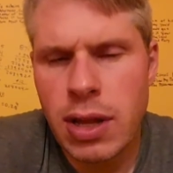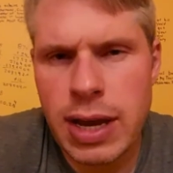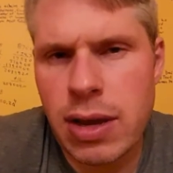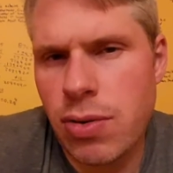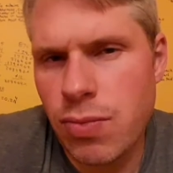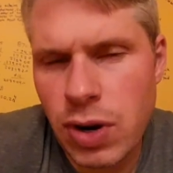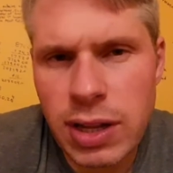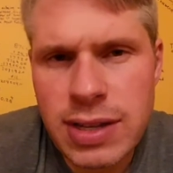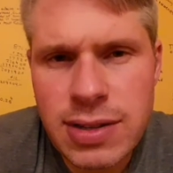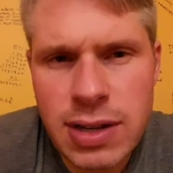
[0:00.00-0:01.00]

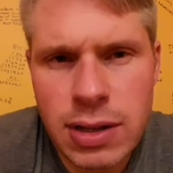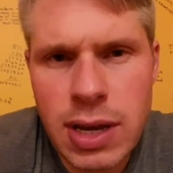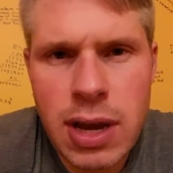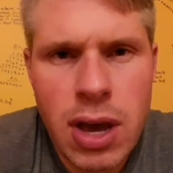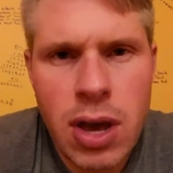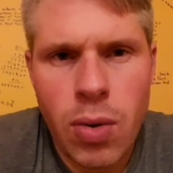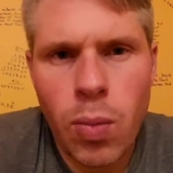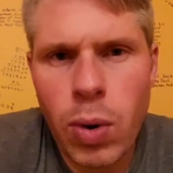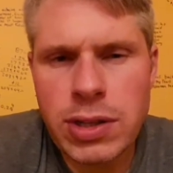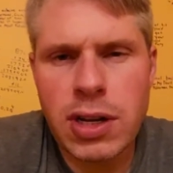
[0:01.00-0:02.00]
Realistically,
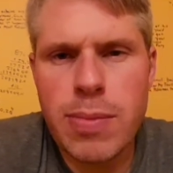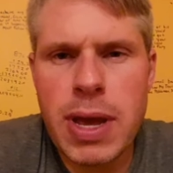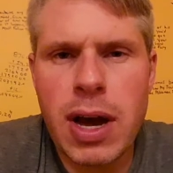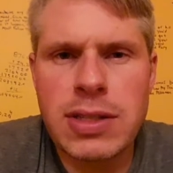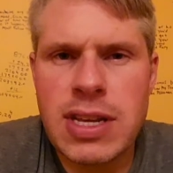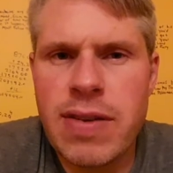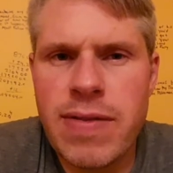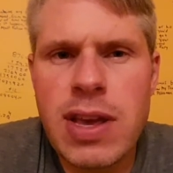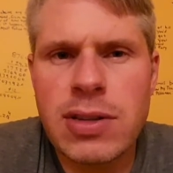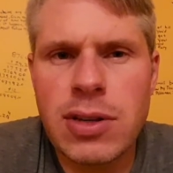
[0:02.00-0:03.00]
what's going to be on TV
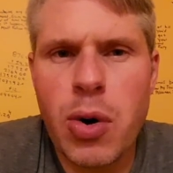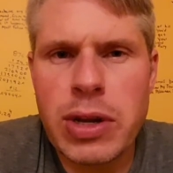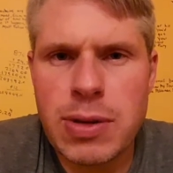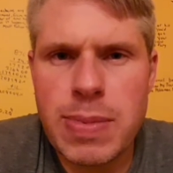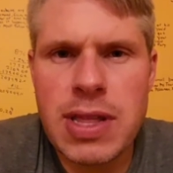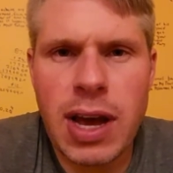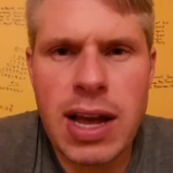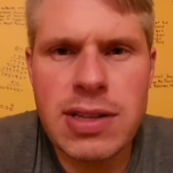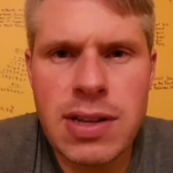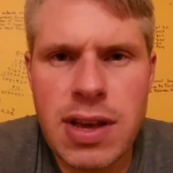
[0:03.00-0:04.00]
is going to be the kinds
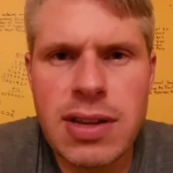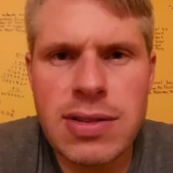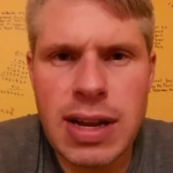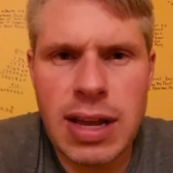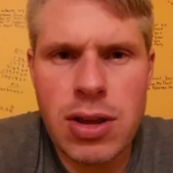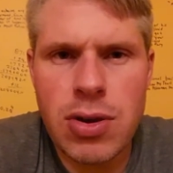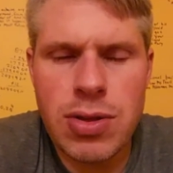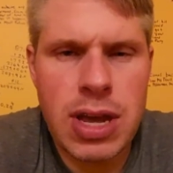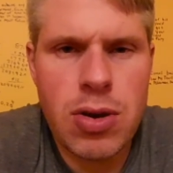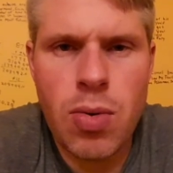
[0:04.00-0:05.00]
of things that
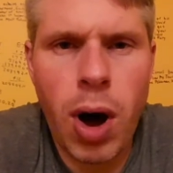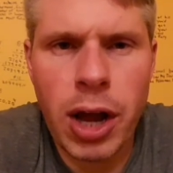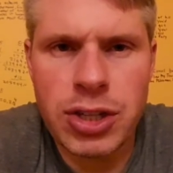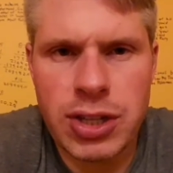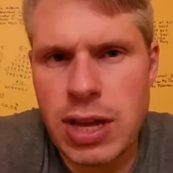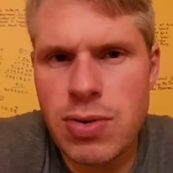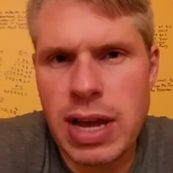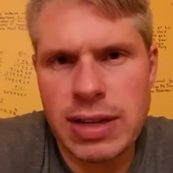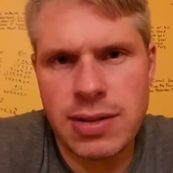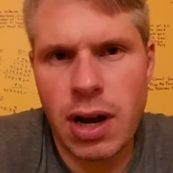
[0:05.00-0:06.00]
you watch, that you get
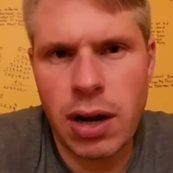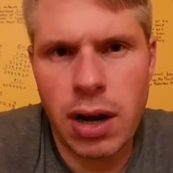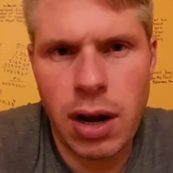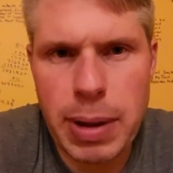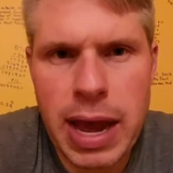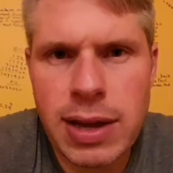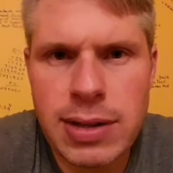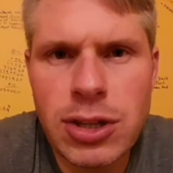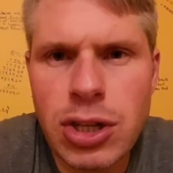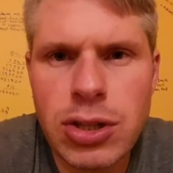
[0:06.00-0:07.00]
stuck paying
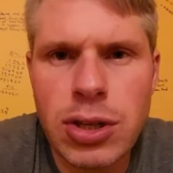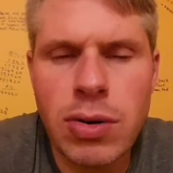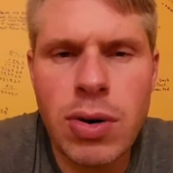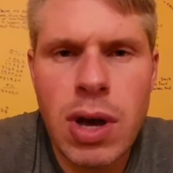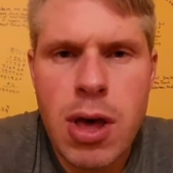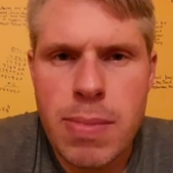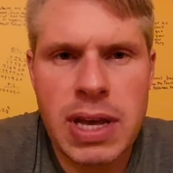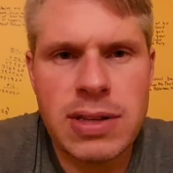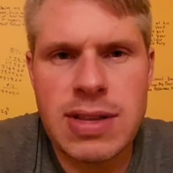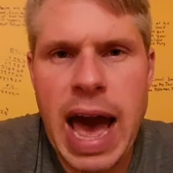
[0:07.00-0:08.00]
attention to,
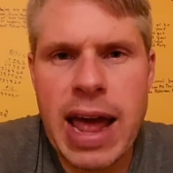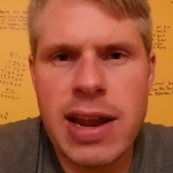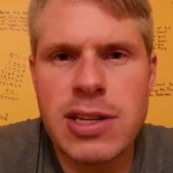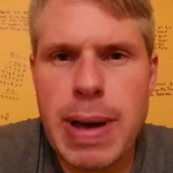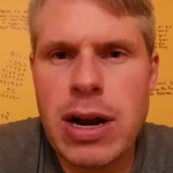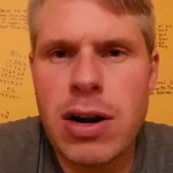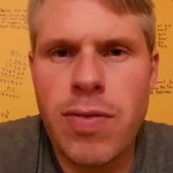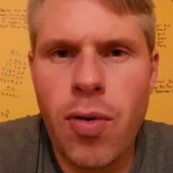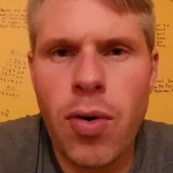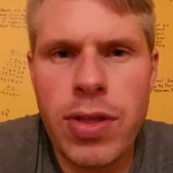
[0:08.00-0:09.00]
because that is better
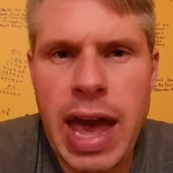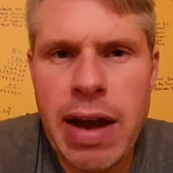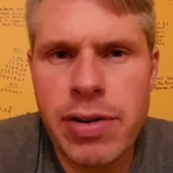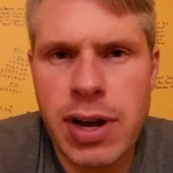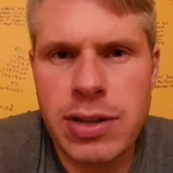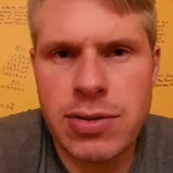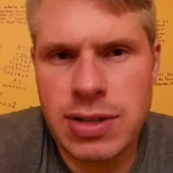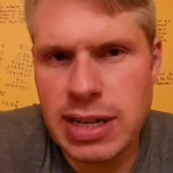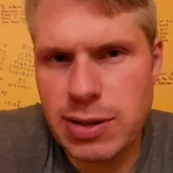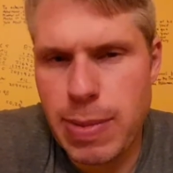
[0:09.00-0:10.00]
for the advertisers.
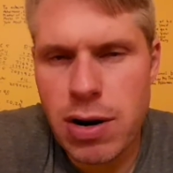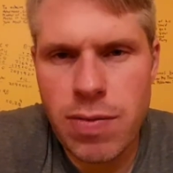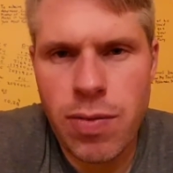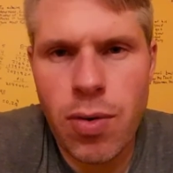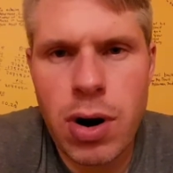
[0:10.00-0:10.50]
That's better for